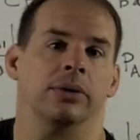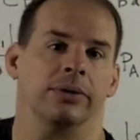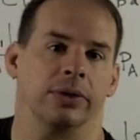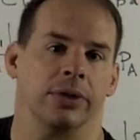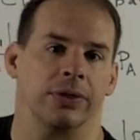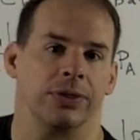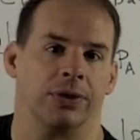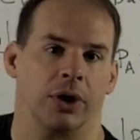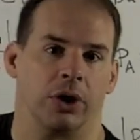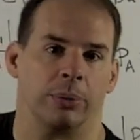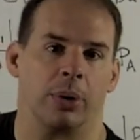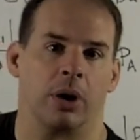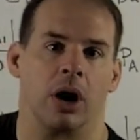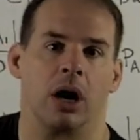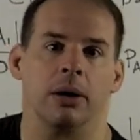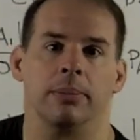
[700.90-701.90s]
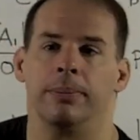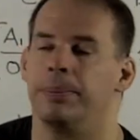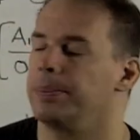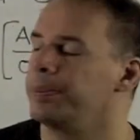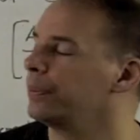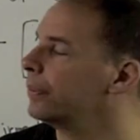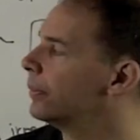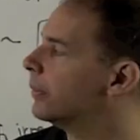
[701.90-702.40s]
For the third part,
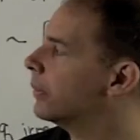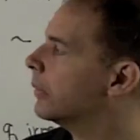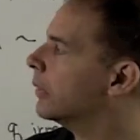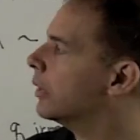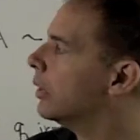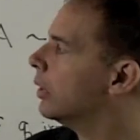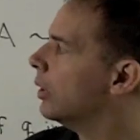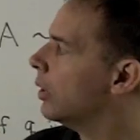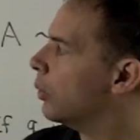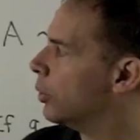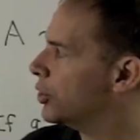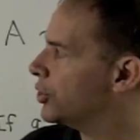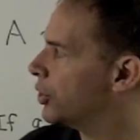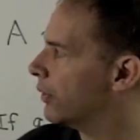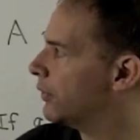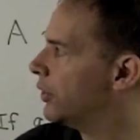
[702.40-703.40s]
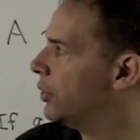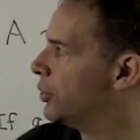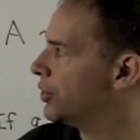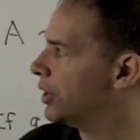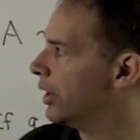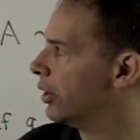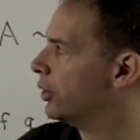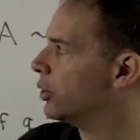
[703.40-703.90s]
I'm going to show Q
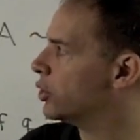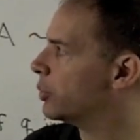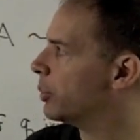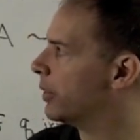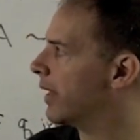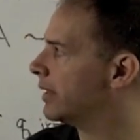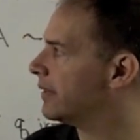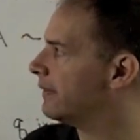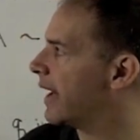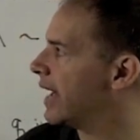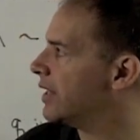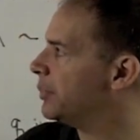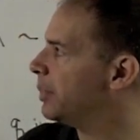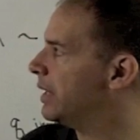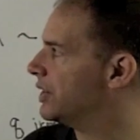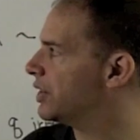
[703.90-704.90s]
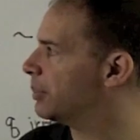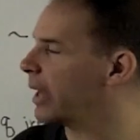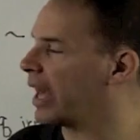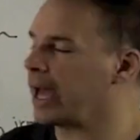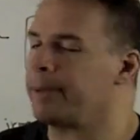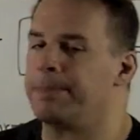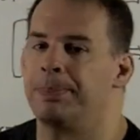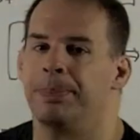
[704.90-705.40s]
is an irreducible that divides P sub
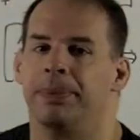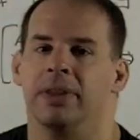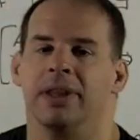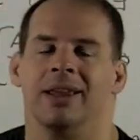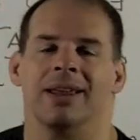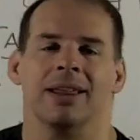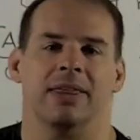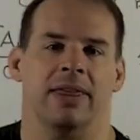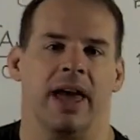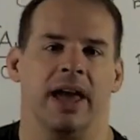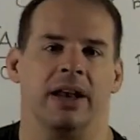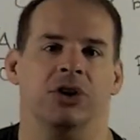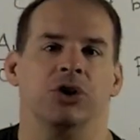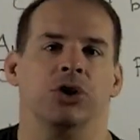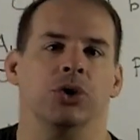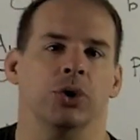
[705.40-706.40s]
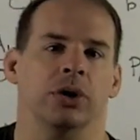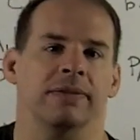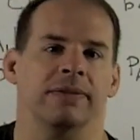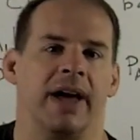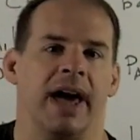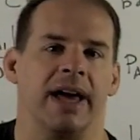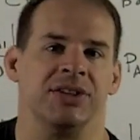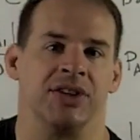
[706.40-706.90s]
A, then Q
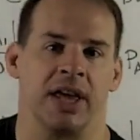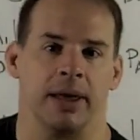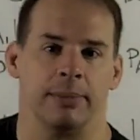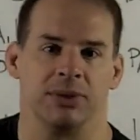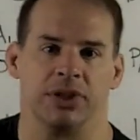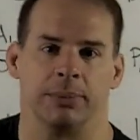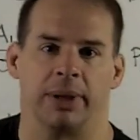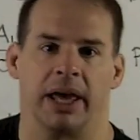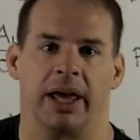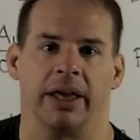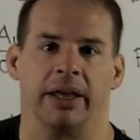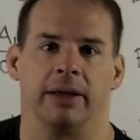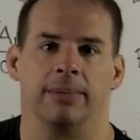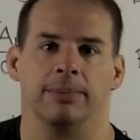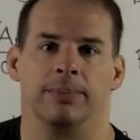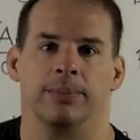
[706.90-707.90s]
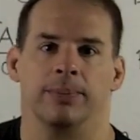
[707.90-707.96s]
divides M sub A.